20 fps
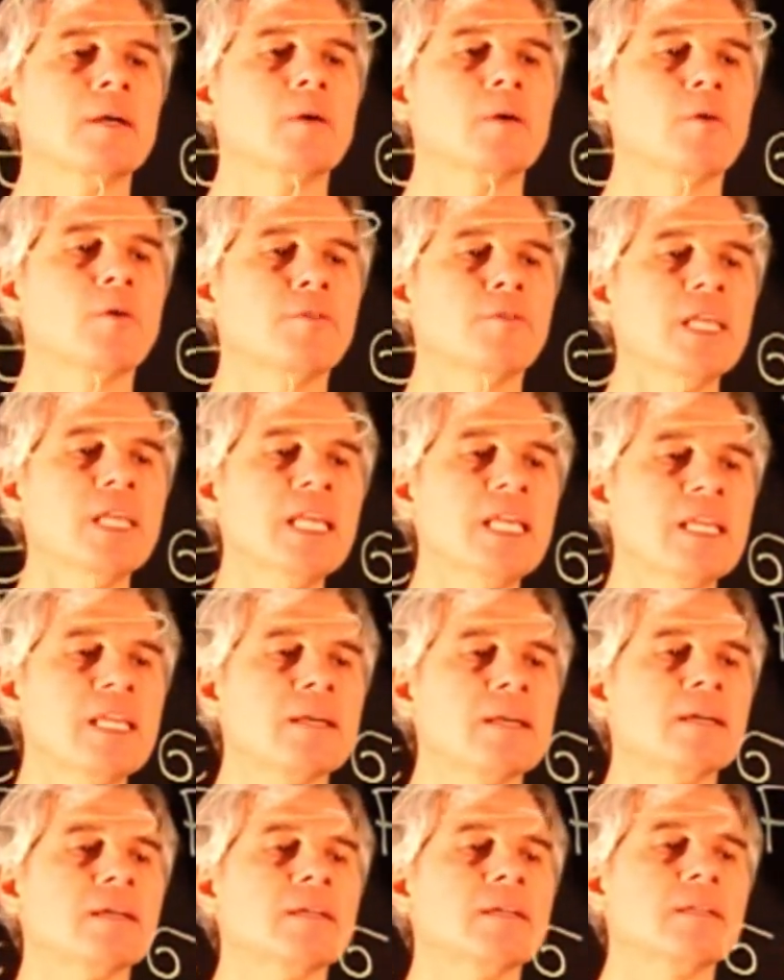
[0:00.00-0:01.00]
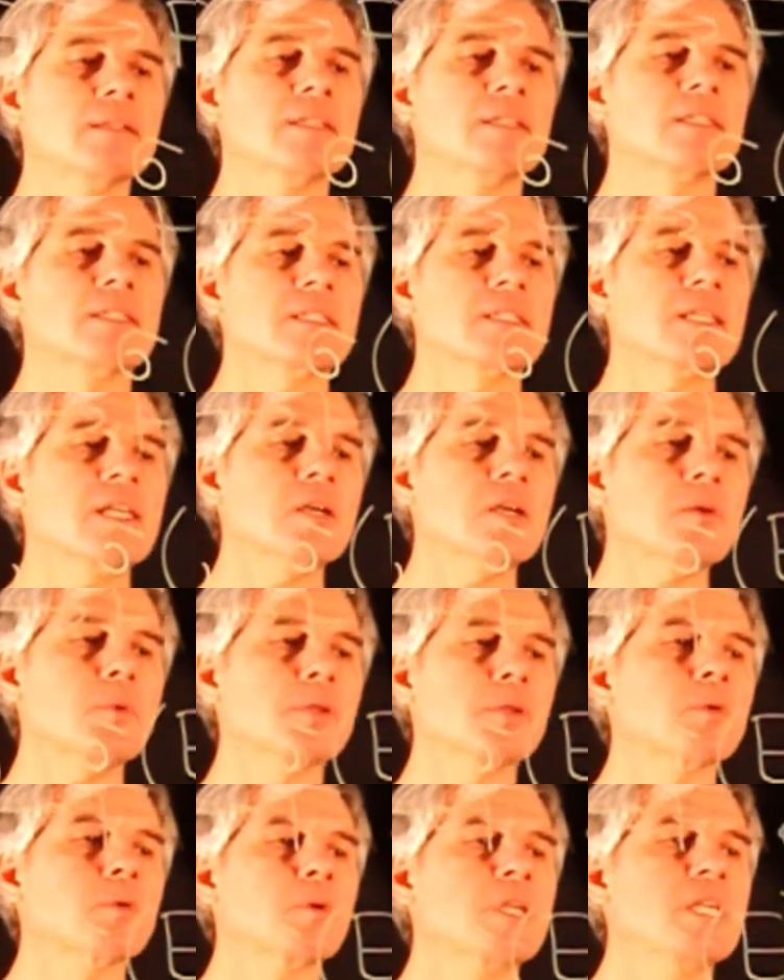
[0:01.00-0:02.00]
of E is equal
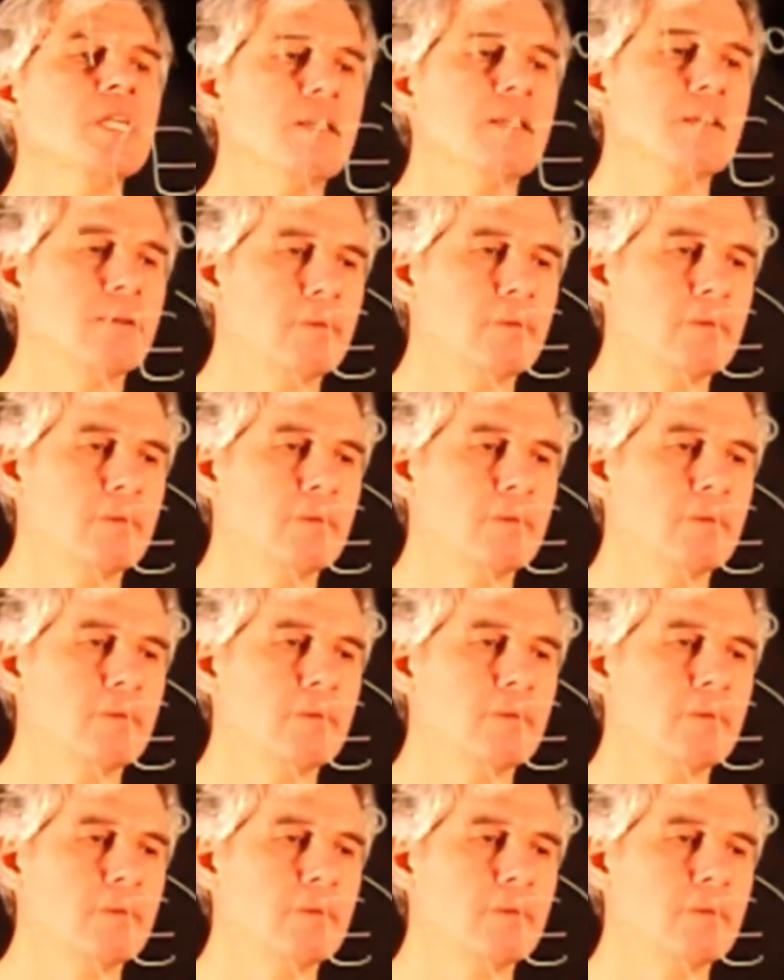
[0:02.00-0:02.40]
to E.